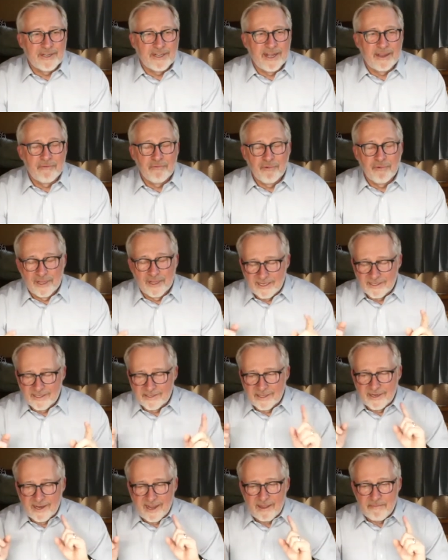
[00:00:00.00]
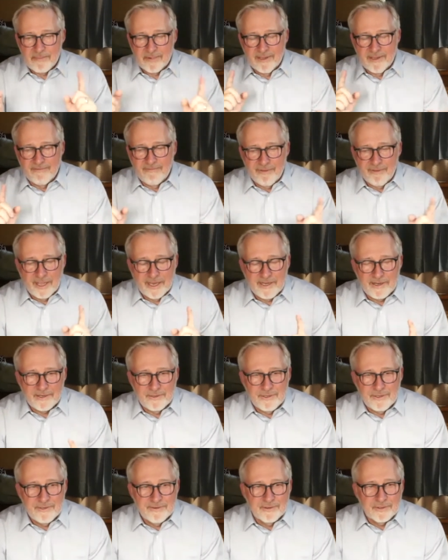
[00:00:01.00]
And I realized that I'm conflating
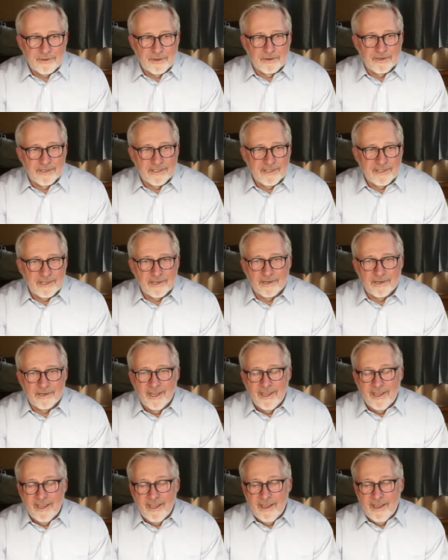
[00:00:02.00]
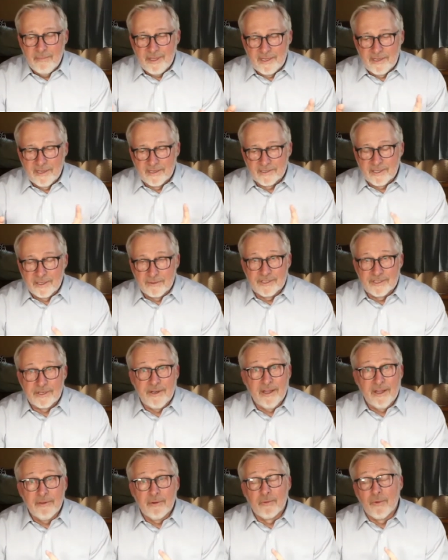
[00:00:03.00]
2 stories here, because there was
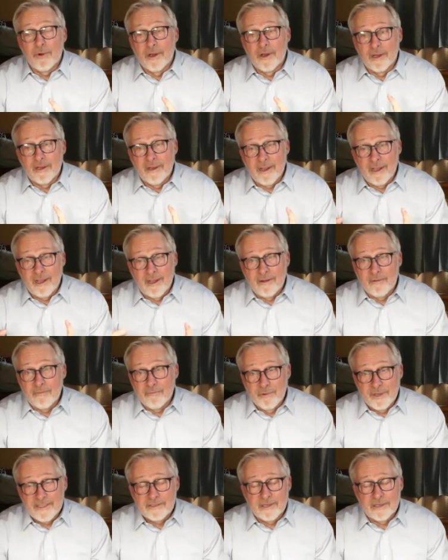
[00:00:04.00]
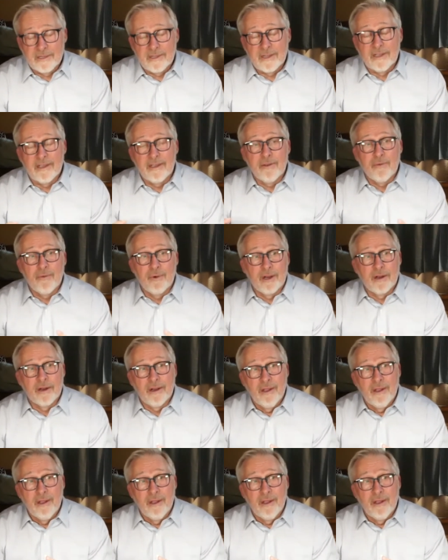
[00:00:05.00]
another one recently where